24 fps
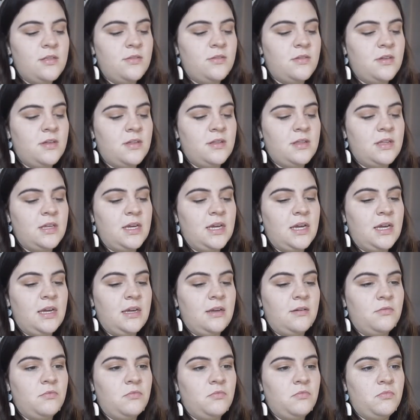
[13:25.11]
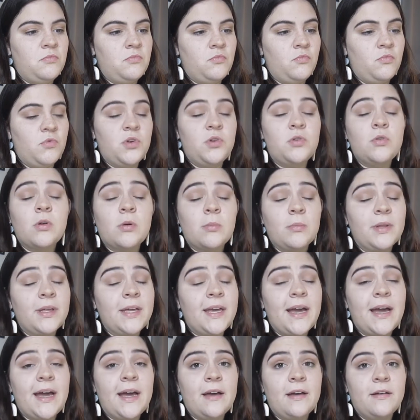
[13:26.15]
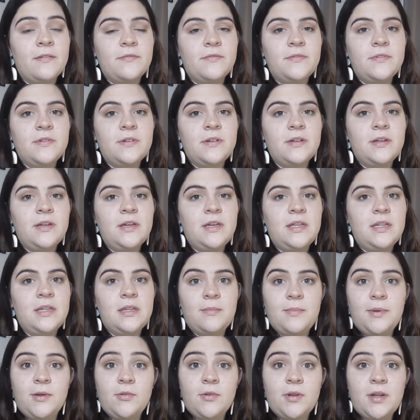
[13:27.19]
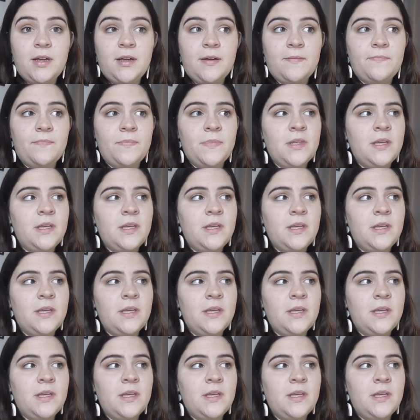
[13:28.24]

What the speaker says: than they would normally have in the building.